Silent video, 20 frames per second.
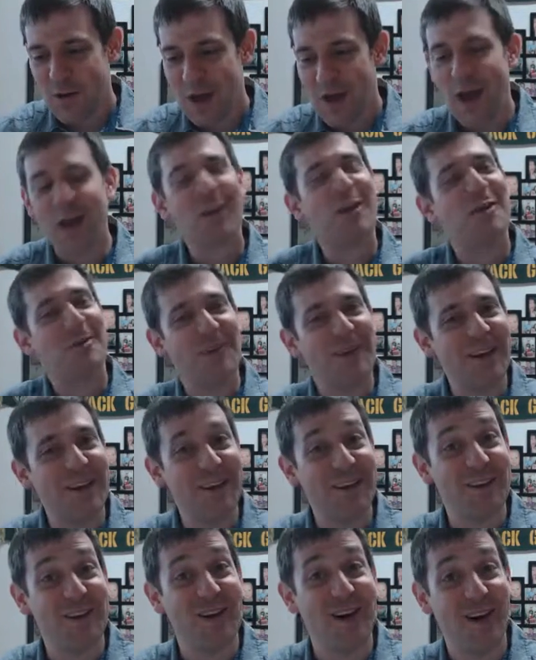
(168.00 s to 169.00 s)
echoing
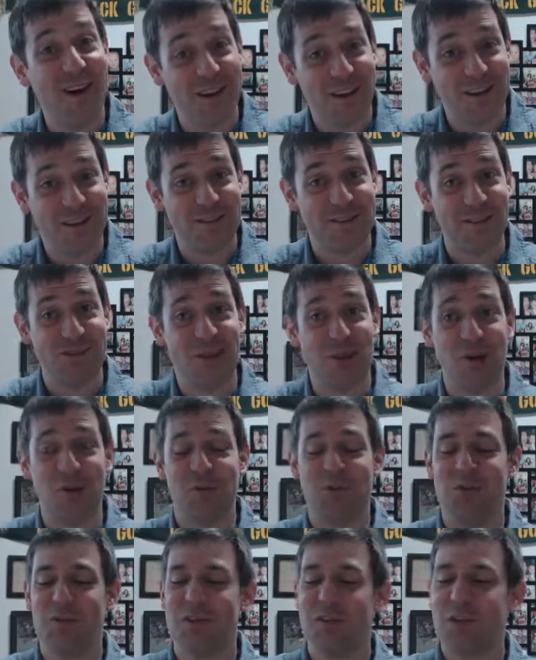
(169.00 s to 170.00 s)
in your heart as you go
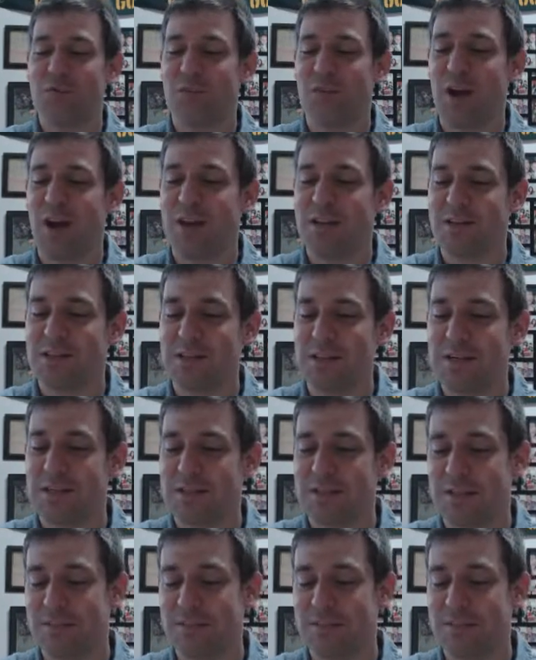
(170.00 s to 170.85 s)
through this process.